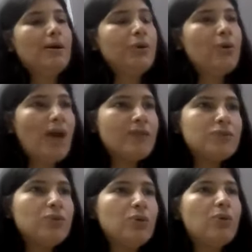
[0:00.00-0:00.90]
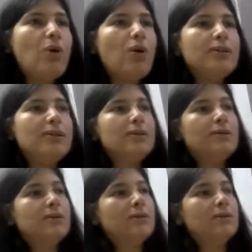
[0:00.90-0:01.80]
You have to know all
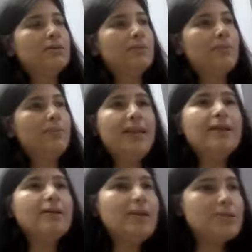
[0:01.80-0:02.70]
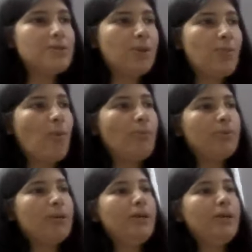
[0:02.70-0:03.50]
the medical history properly.